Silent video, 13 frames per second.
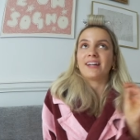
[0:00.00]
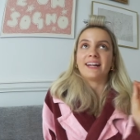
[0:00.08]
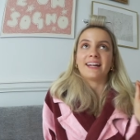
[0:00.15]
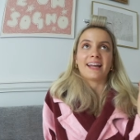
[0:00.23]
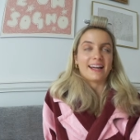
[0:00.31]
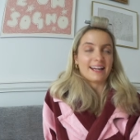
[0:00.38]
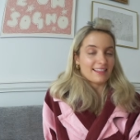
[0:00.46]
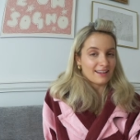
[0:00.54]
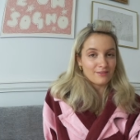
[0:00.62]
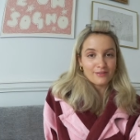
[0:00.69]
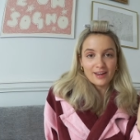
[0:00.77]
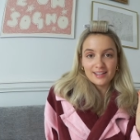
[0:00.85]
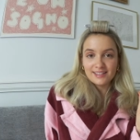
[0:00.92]
need anything
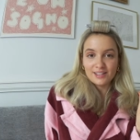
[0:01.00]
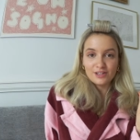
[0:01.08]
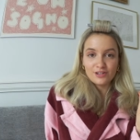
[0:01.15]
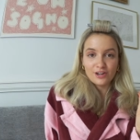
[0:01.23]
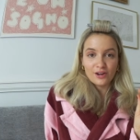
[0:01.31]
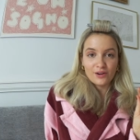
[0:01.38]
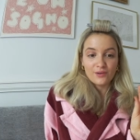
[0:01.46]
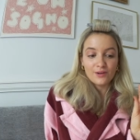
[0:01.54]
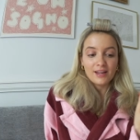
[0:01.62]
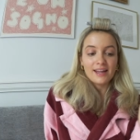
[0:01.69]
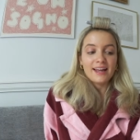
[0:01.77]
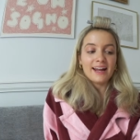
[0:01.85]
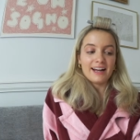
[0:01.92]
fancy to journal.
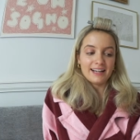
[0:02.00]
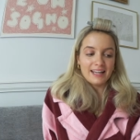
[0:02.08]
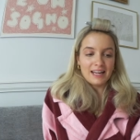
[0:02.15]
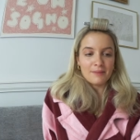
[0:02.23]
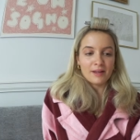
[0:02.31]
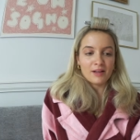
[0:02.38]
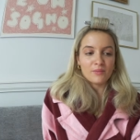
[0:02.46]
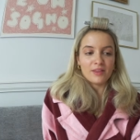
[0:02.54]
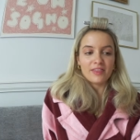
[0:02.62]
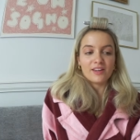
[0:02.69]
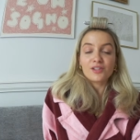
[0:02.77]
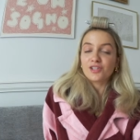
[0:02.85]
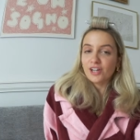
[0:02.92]
In keeping with
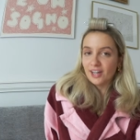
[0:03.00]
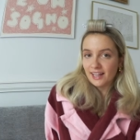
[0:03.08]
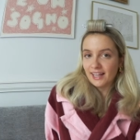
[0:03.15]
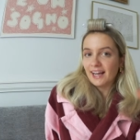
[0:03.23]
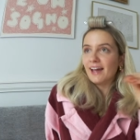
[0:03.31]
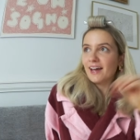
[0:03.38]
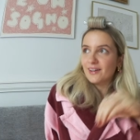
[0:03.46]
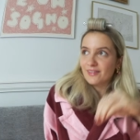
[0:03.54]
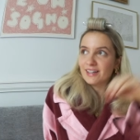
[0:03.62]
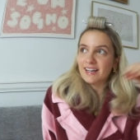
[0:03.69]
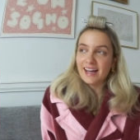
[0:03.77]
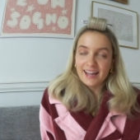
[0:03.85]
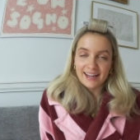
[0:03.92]
the journaling
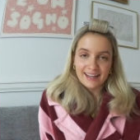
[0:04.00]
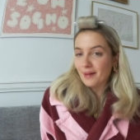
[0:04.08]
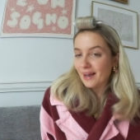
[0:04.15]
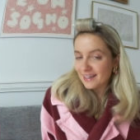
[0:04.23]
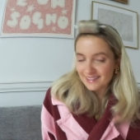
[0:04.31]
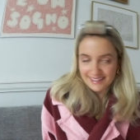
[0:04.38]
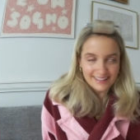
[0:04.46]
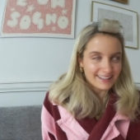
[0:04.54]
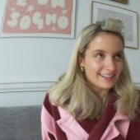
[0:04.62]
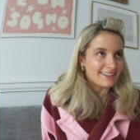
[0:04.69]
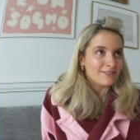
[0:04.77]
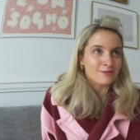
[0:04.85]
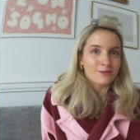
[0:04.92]
everyday basic
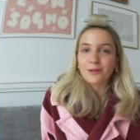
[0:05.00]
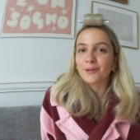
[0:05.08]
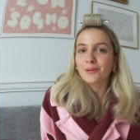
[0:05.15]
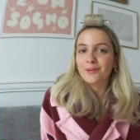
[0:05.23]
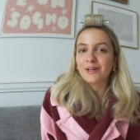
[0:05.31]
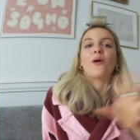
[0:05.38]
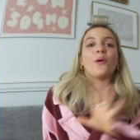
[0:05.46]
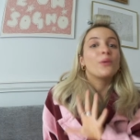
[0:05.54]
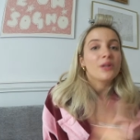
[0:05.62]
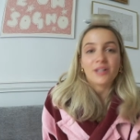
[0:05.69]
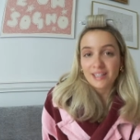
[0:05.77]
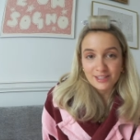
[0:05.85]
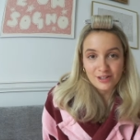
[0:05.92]
rule, all
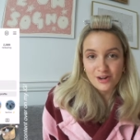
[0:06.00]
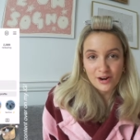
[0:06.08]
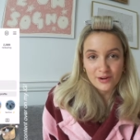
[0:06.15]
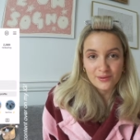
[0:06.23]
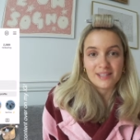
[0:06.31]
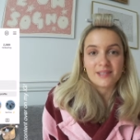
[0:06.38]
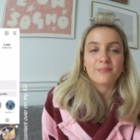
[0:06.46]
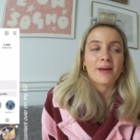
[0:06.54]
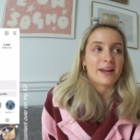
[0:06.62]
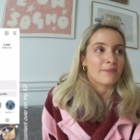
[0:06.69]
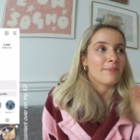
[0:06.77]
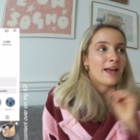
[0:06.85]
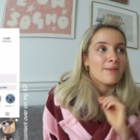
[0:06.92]
you need to journal is a
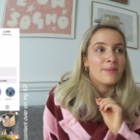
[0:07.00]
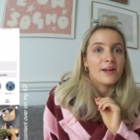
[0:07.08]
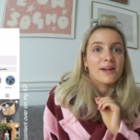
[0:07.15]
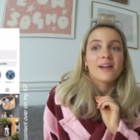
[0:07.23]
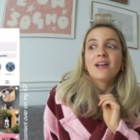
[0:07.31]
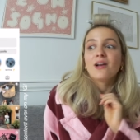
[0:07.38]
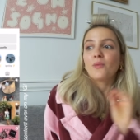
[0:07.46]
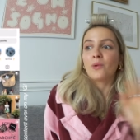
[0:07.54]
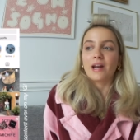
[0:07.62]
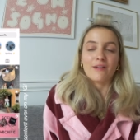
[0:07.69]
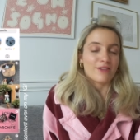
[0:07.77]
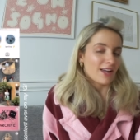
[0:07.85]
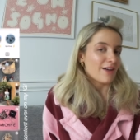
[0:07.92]
pen and paper,
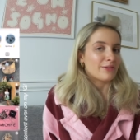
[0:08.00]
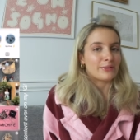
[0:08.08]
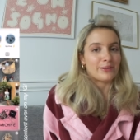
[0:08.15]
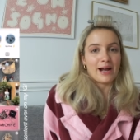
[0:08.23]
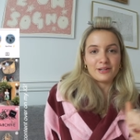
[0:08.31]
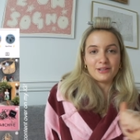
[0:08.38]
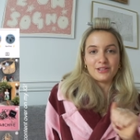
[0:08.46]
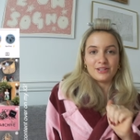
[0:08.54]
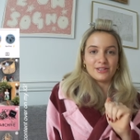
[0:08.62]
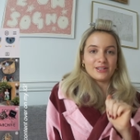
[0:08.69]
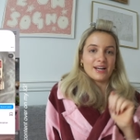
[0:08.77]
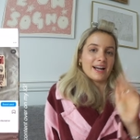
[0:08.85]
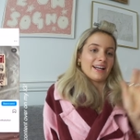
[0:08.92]
whatever you have around
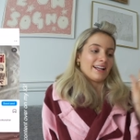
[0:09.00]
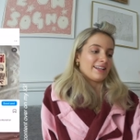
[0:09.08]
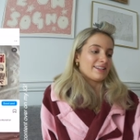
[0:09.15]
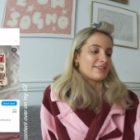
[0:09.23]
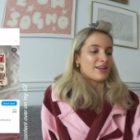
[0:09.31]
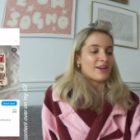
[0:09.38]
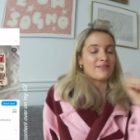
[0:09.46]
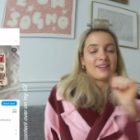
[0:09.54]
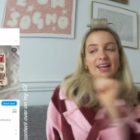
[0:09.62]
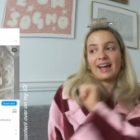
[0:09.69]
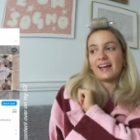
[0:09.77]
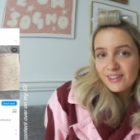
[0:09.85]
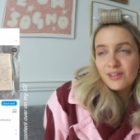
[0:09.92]
you, a
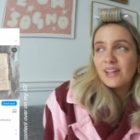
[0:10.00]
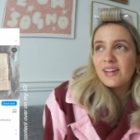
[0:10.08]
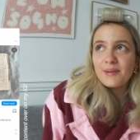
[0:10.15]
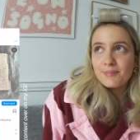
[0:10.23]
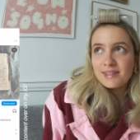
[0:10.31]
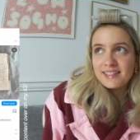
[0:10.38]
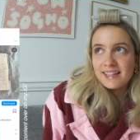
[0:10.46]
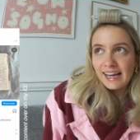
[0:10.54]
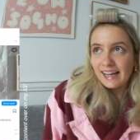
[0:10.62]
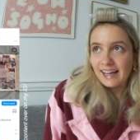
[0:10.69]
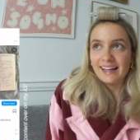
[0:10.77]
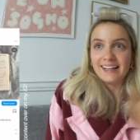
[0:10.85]
serviette, your lipstick,